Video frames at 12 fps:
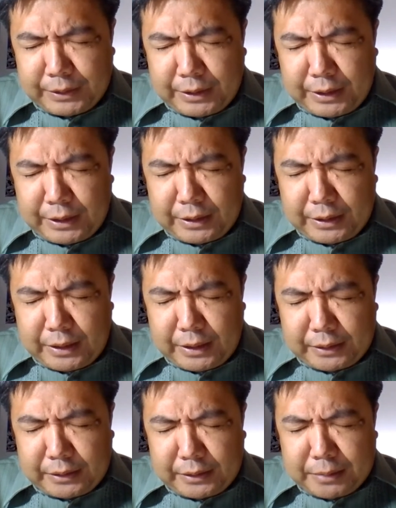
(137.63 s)
And
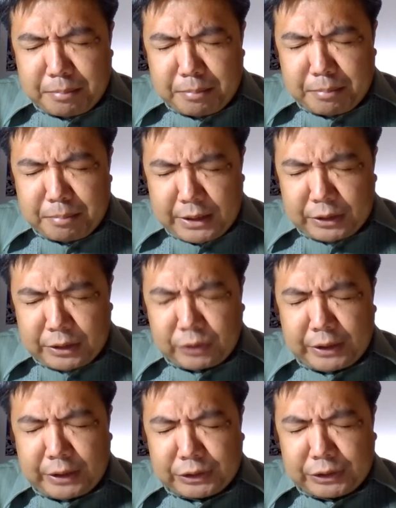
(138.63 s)
let it be that
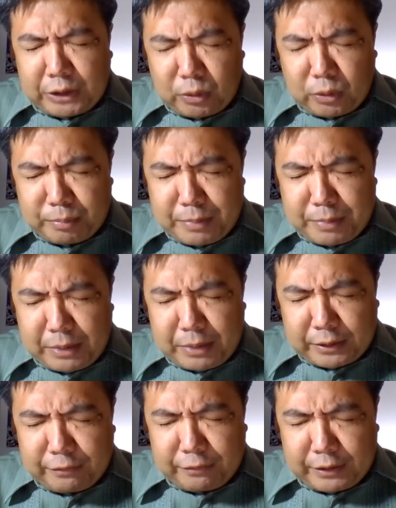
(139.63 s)
Christ alone be
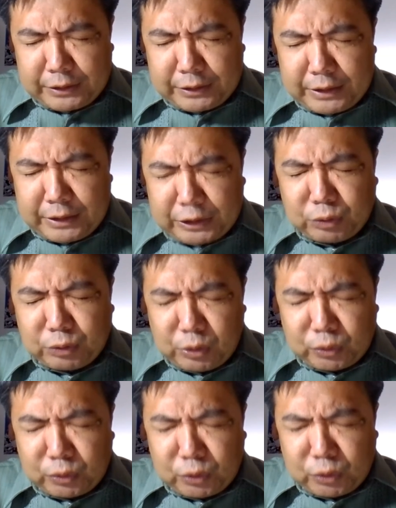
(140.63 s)
magnified as we
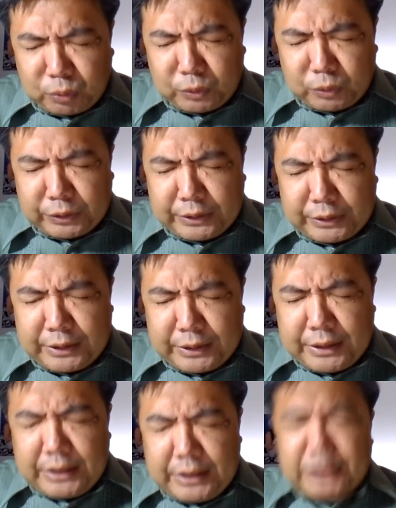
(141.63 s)
look to your word.
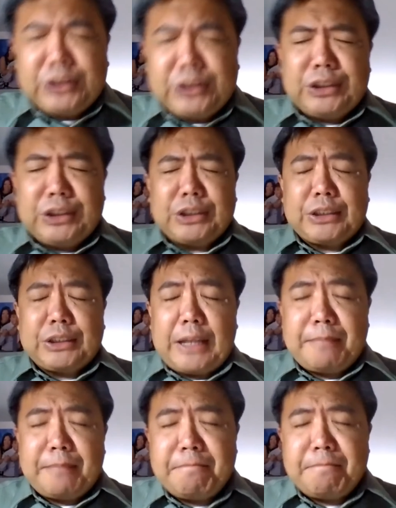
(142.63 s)
In Jesus'
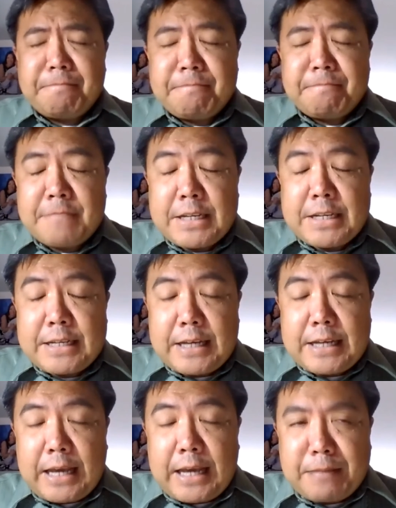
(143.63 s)
name,
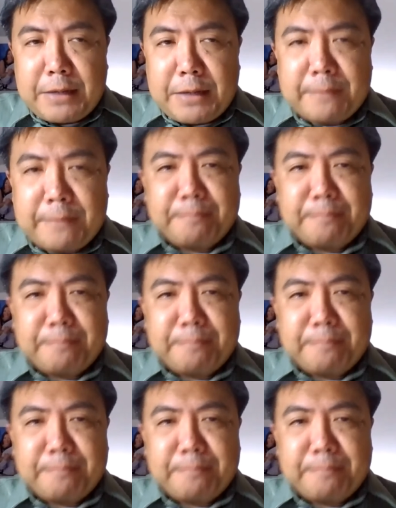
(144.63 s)
amen